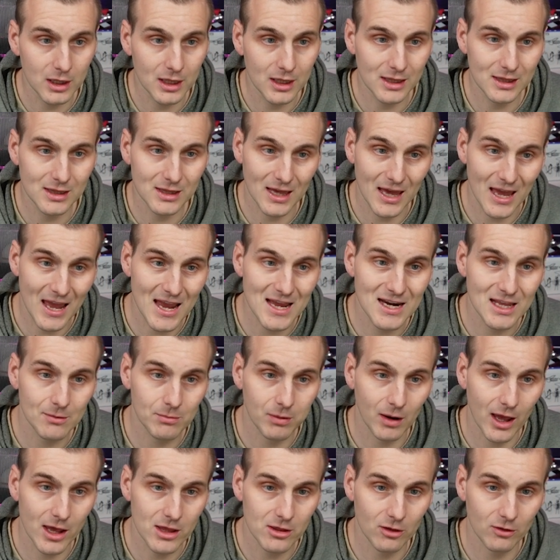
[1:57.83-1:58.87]
it to any
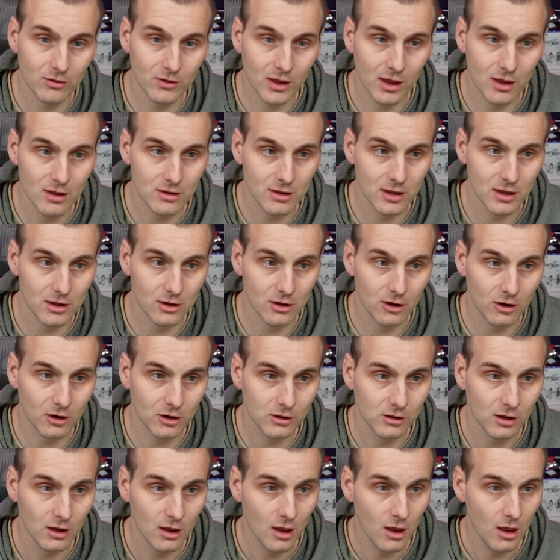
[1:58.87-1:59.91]
place on the SD
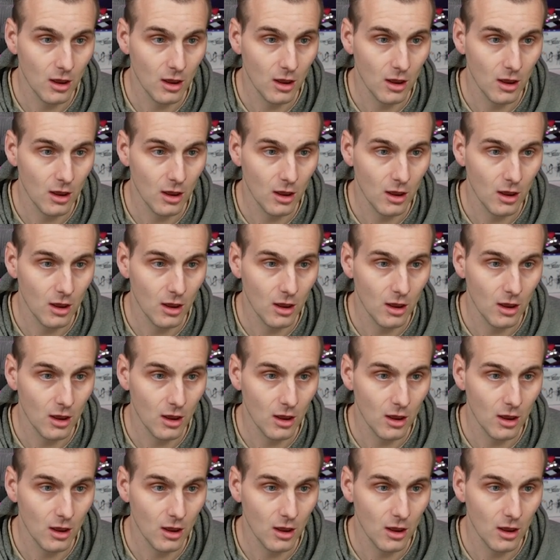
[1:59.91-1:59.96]
card.